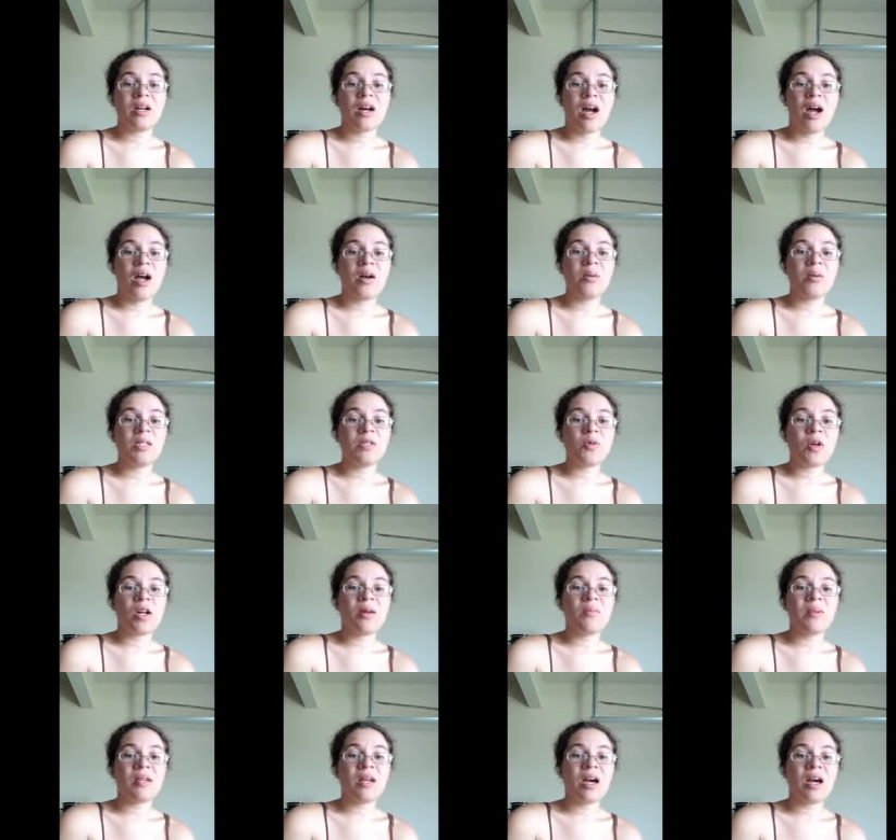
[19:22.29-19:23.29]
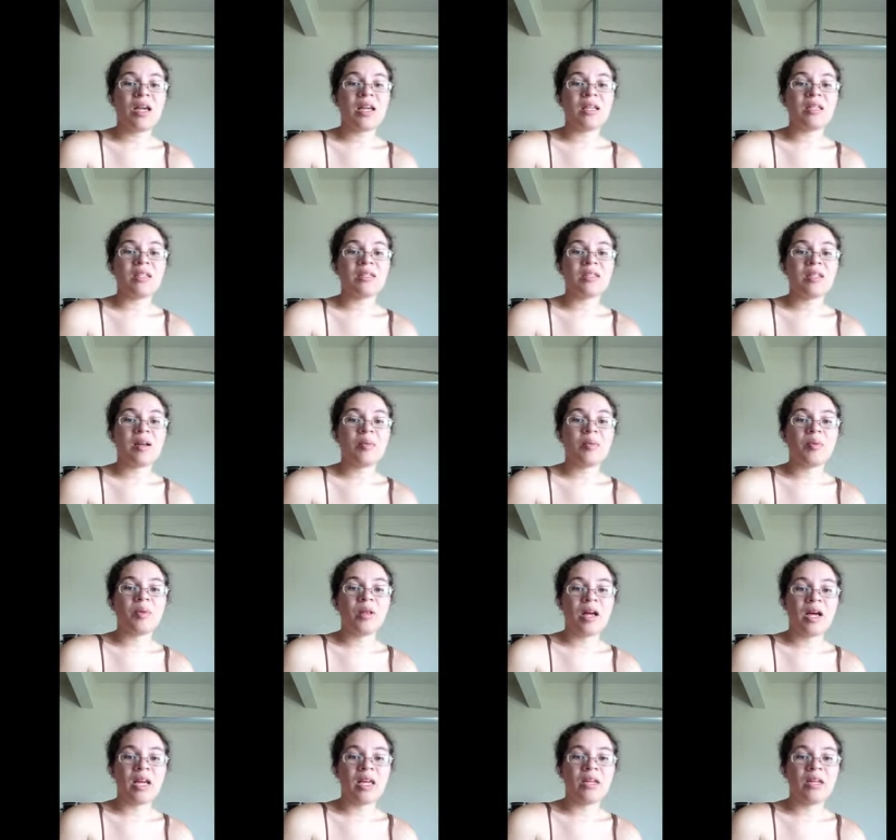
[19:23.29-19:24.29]
I was trying to be nice and
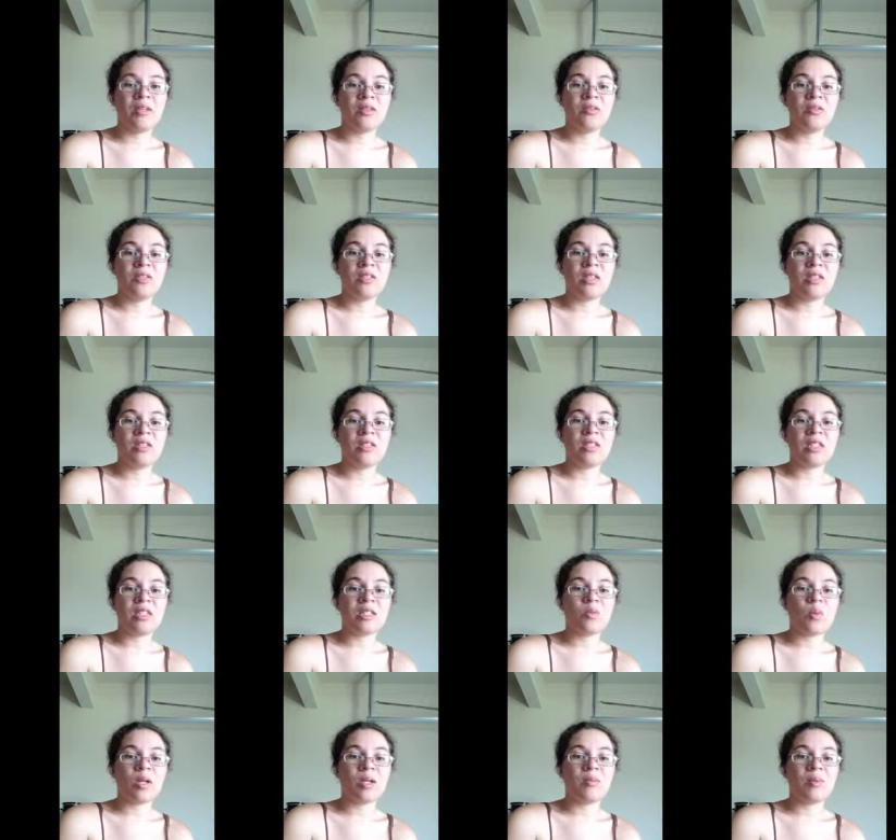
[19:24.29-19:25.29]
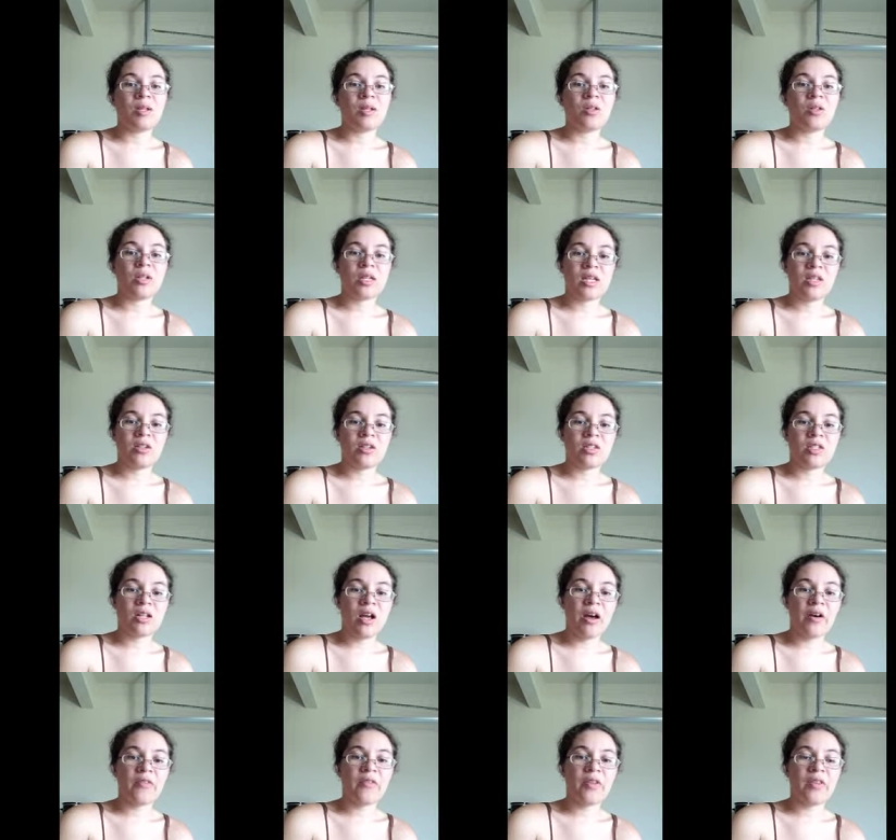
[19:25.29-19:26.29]
polite. You said you just wanted me to look at your
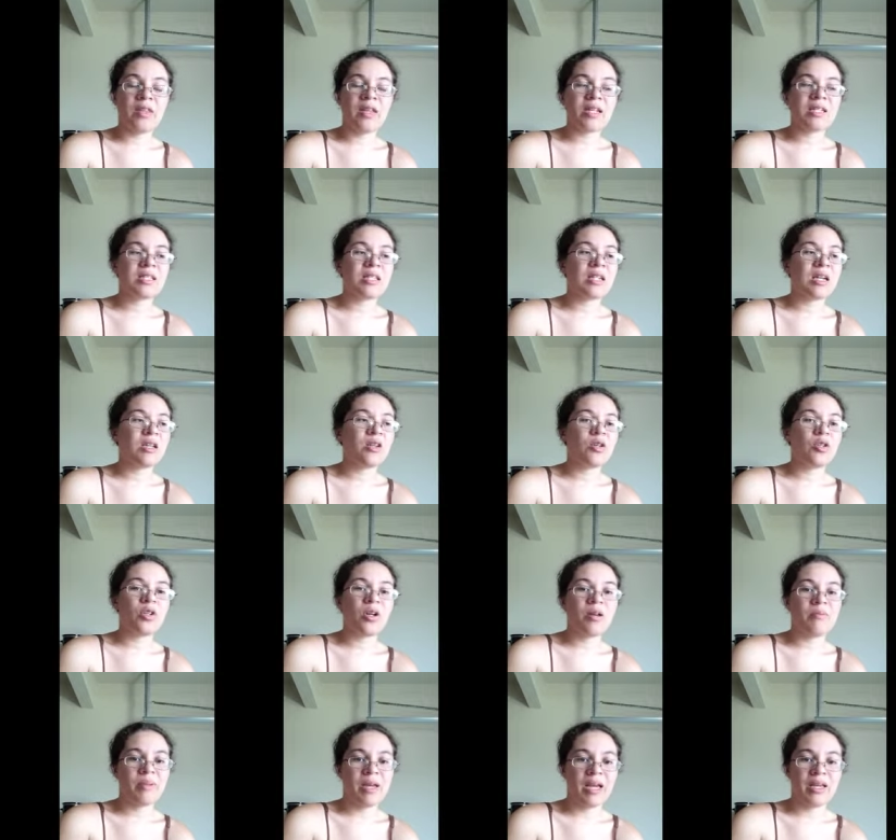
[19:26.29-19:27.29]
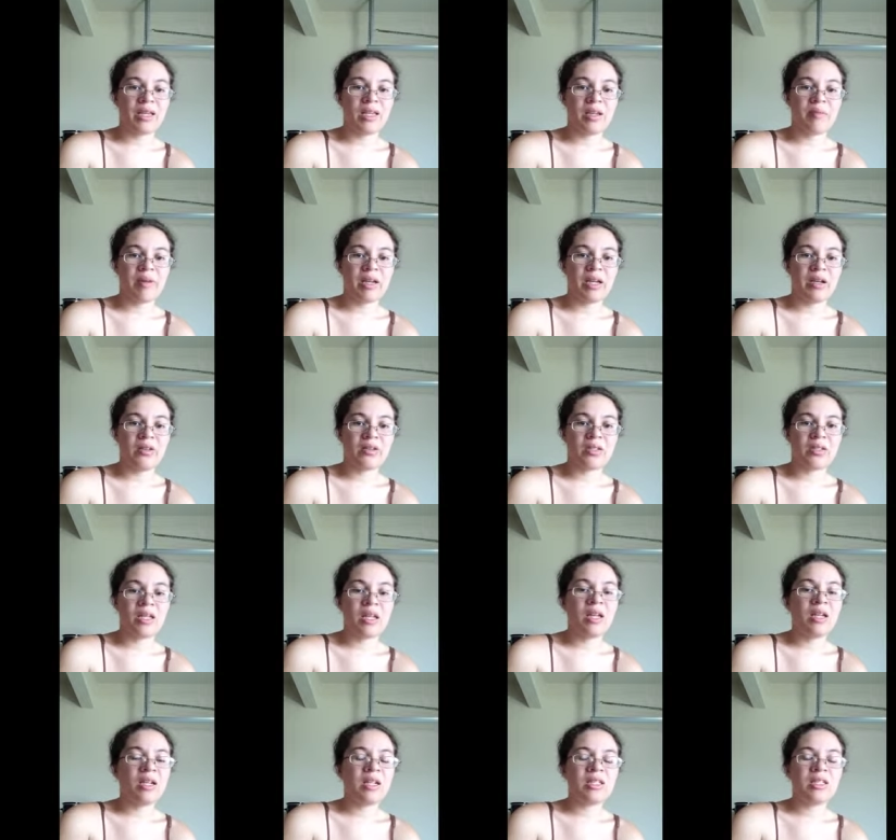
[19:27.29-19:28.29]
stuff. And the next thing I know, you're unpacking in my house.
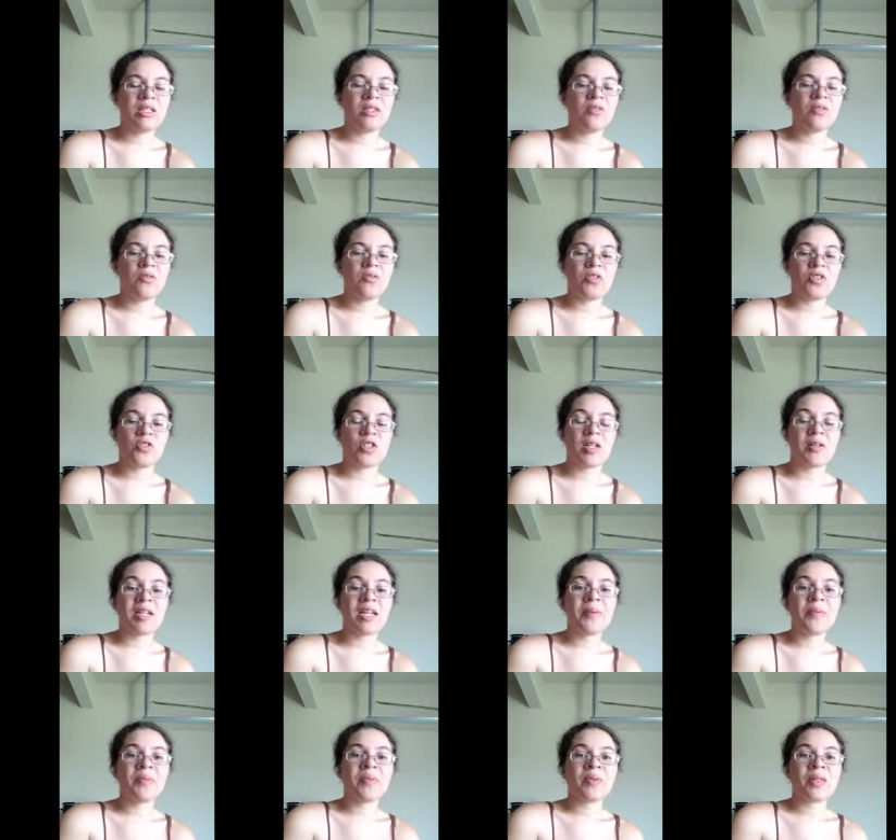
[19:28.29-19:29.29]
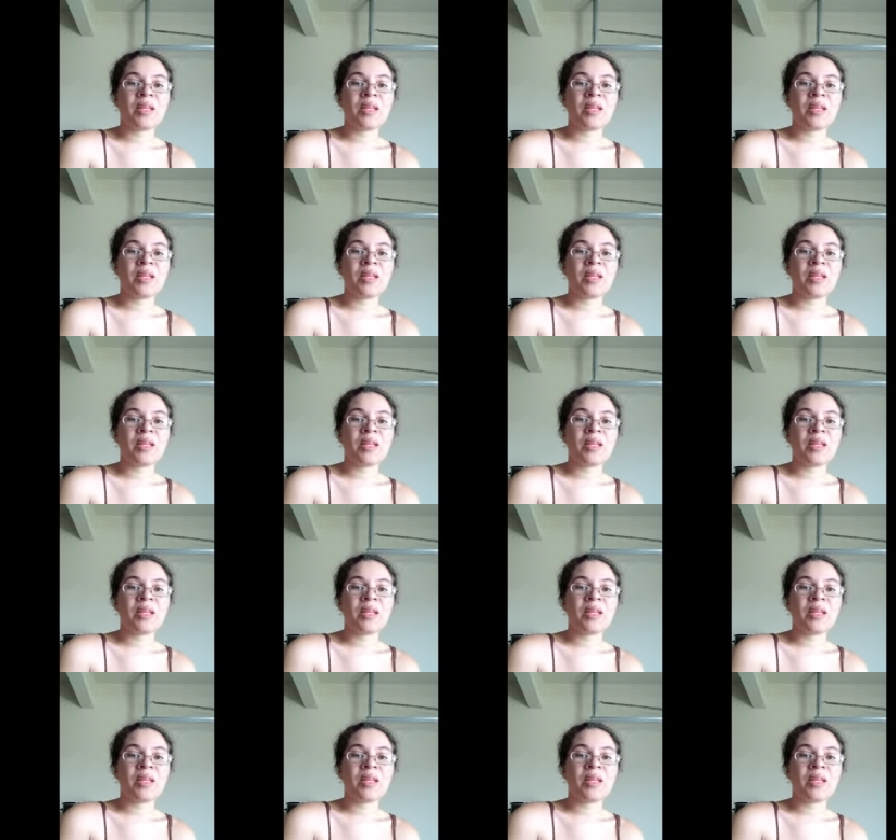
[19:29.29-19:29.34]
It was just frustrating. Like,